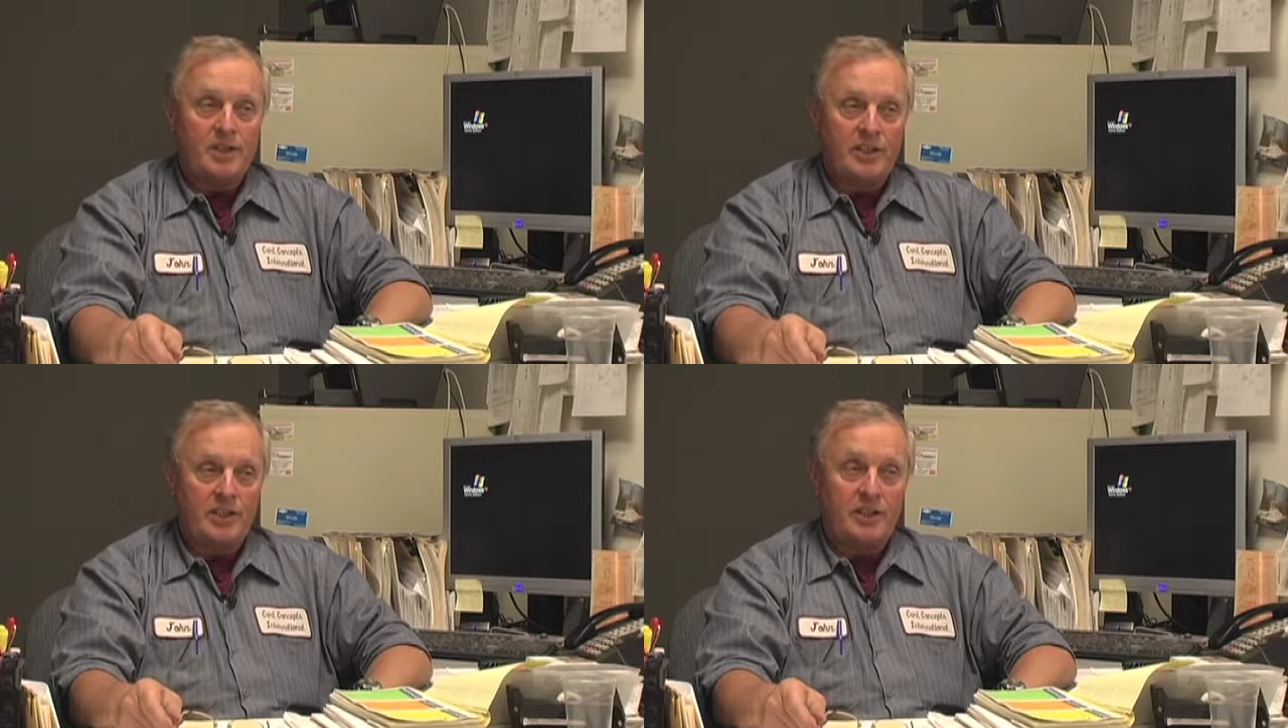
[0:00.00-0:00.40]

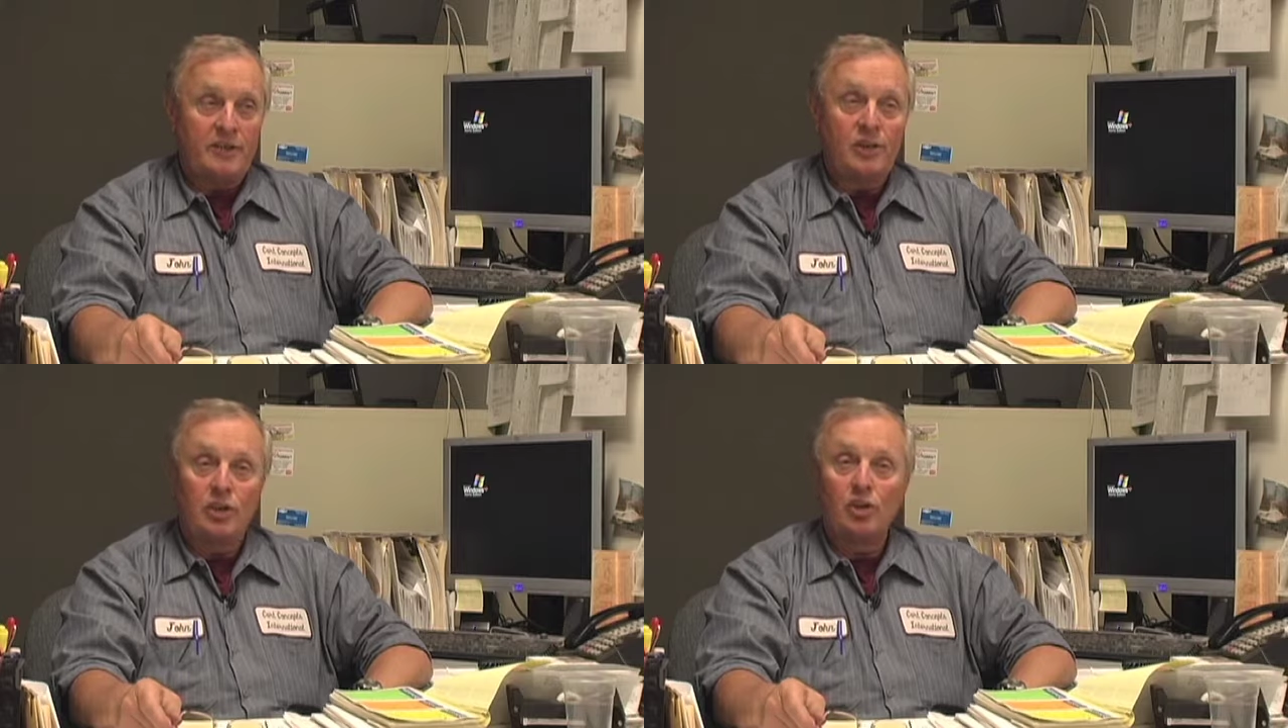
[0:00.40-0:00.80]
just
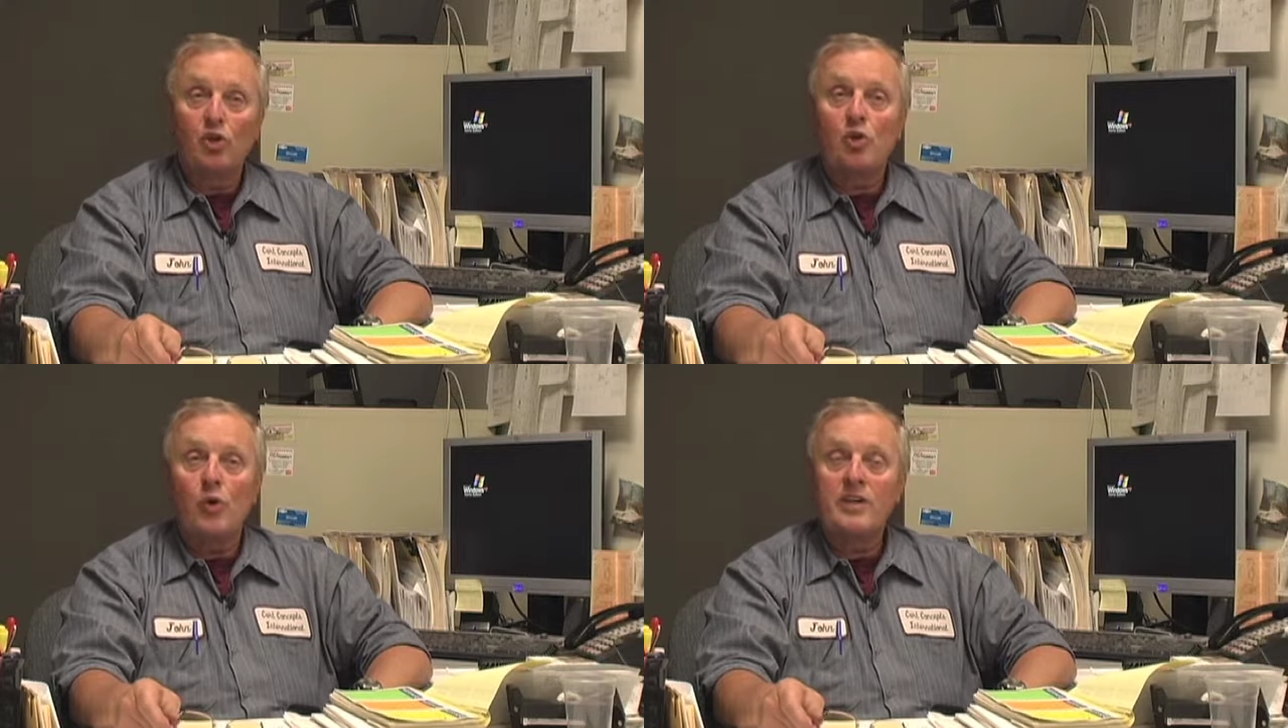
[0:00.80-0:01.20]
even
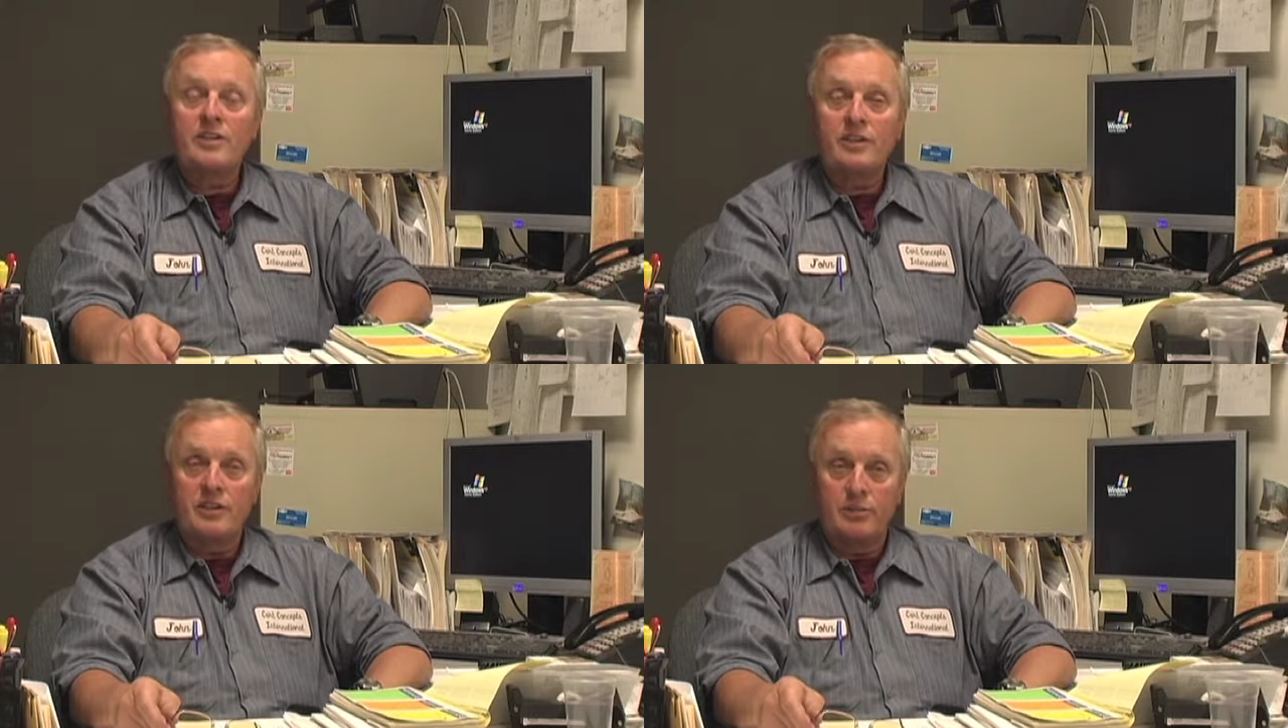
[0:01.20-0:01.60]
little
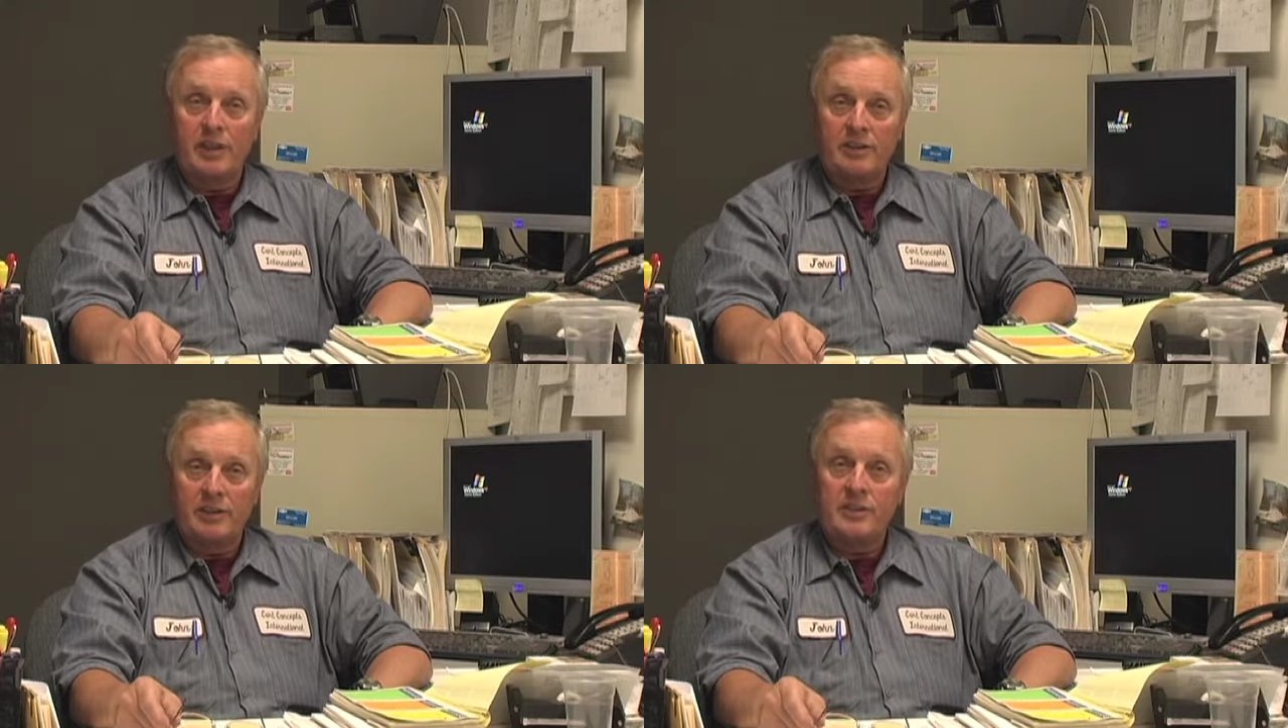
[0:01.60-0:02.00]
questions
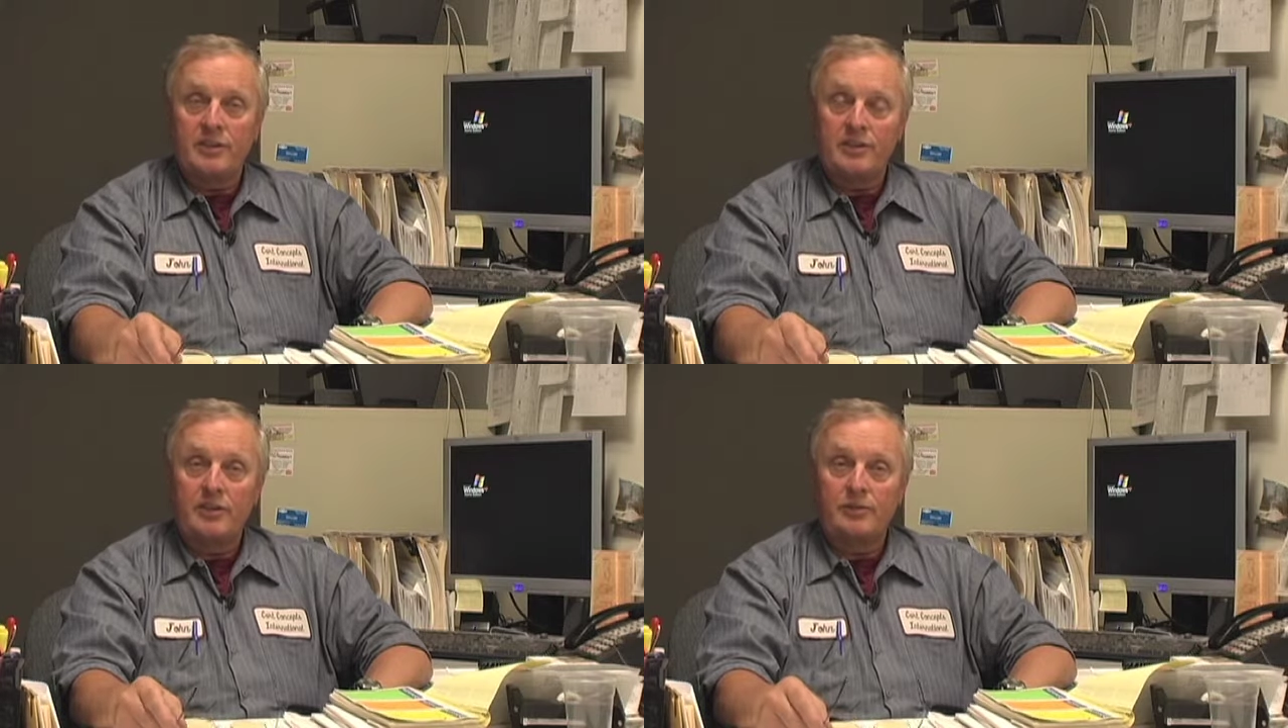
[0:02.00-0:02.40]
about the
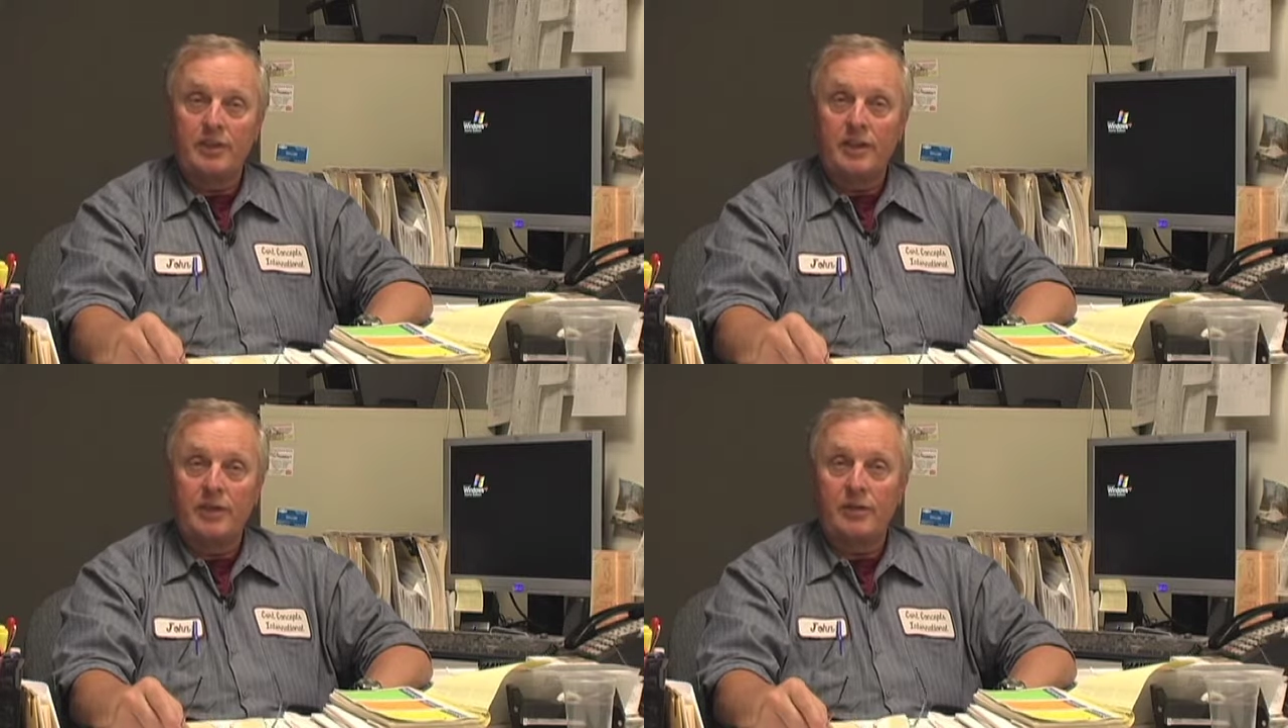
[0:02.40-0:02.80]
system
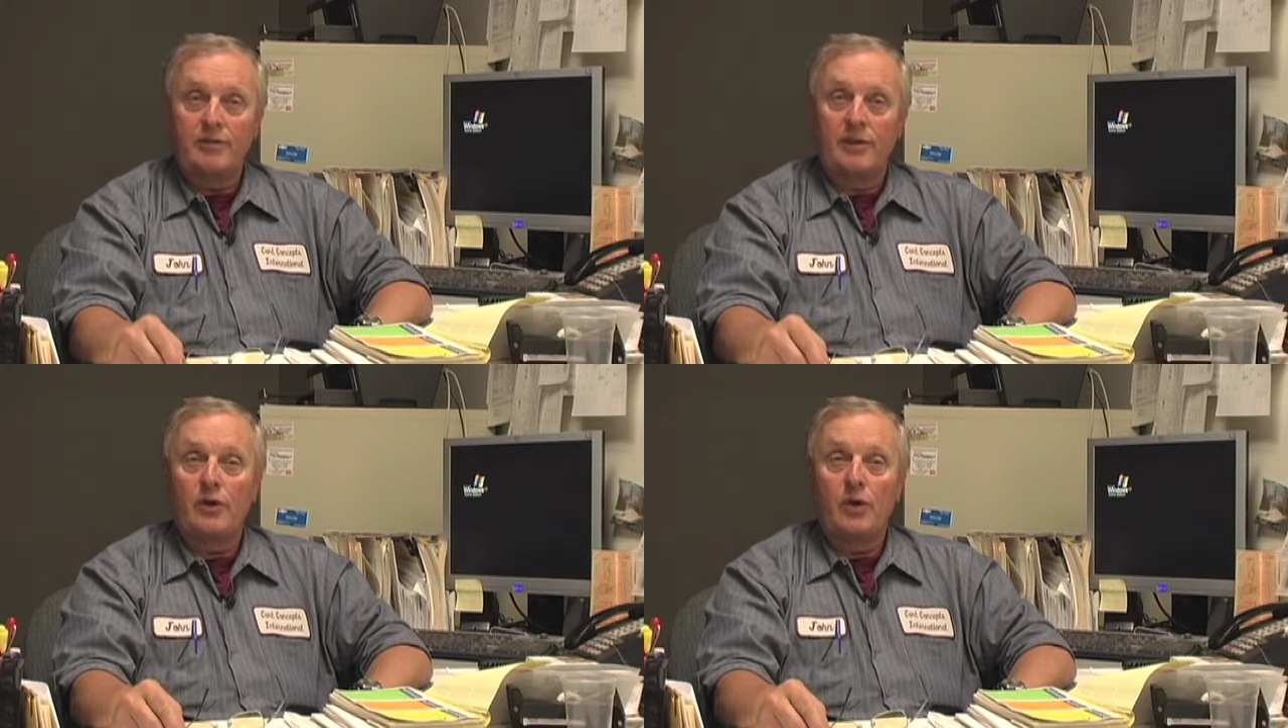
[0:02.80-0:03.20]
that I
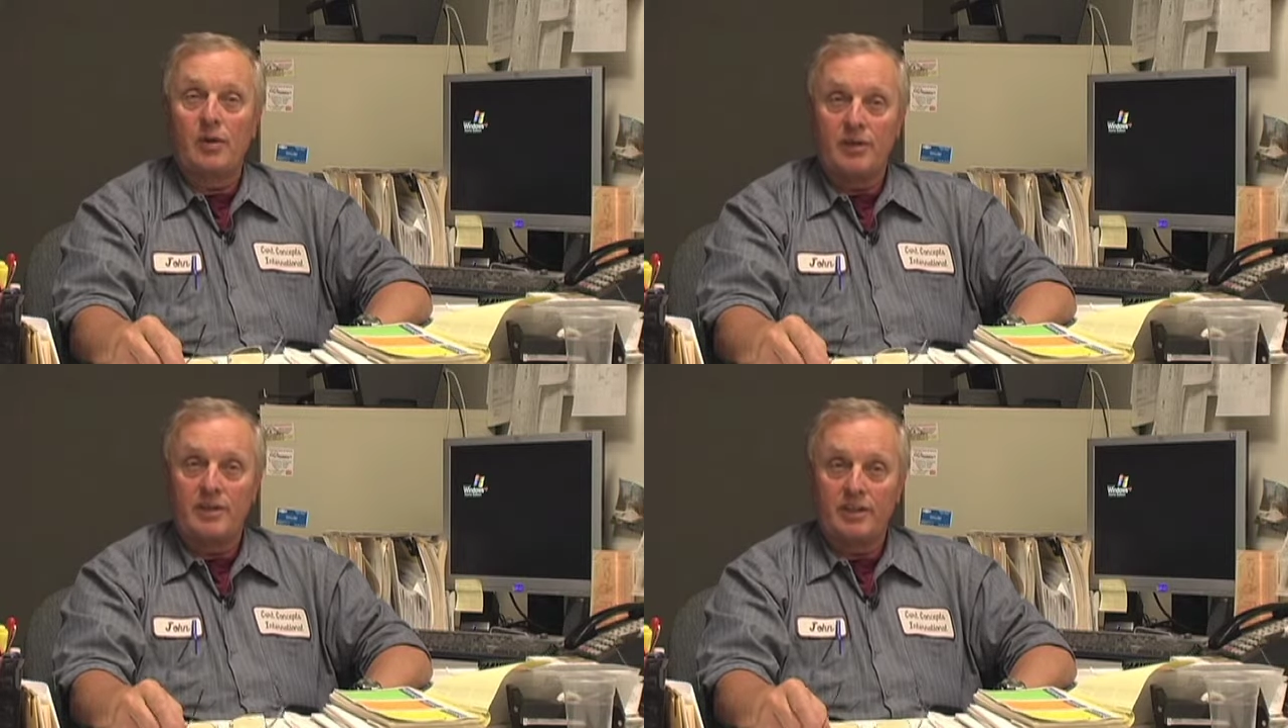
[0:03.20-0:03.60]
couldn't figure
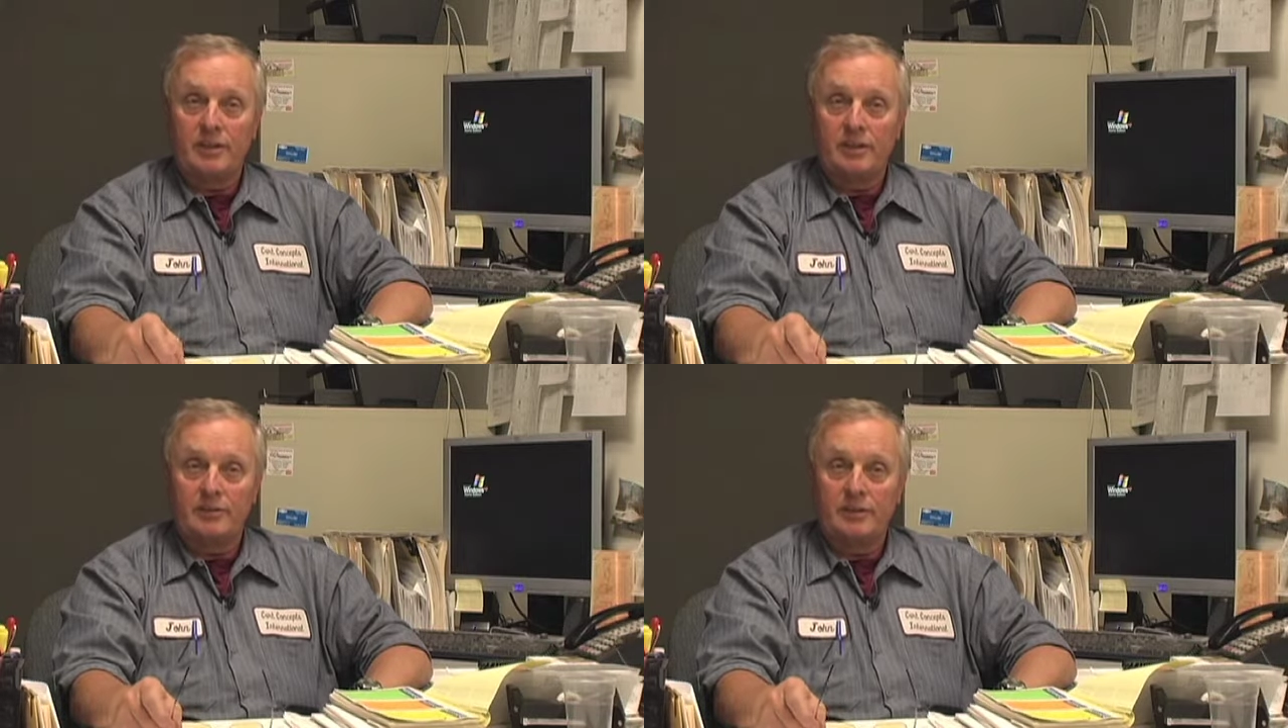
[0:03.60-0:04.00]
out
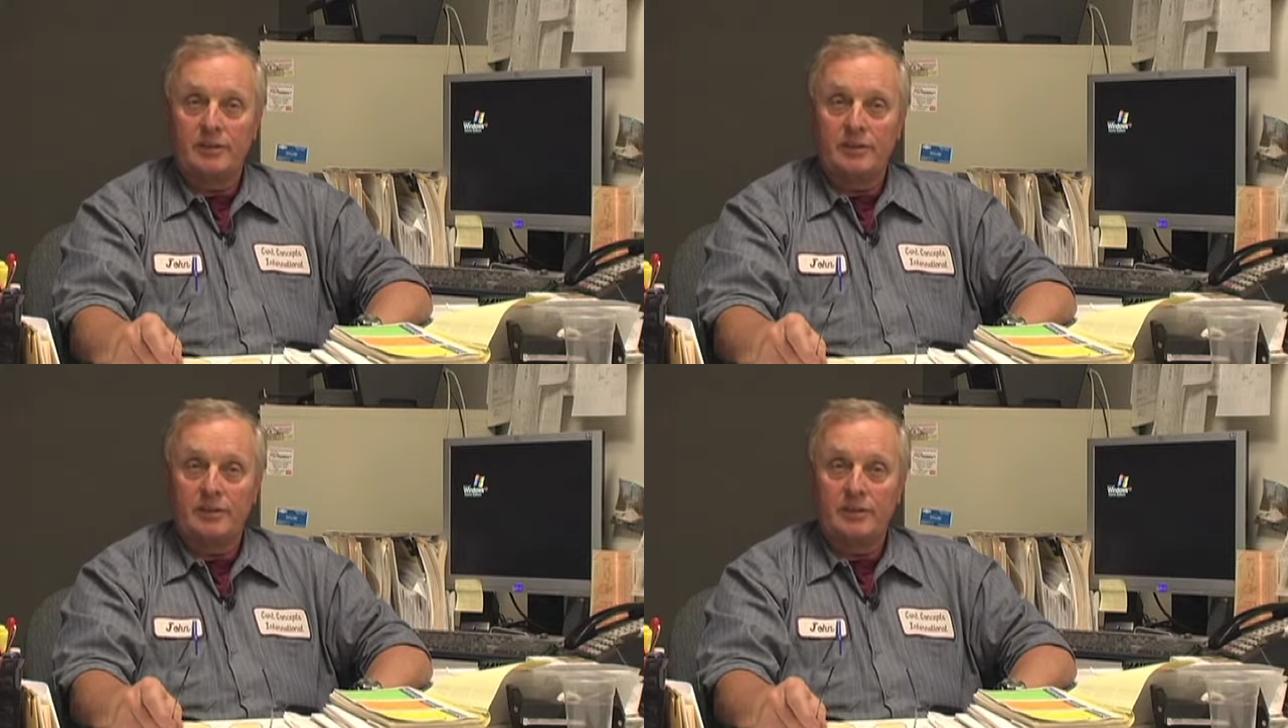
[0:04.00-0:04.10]
myself,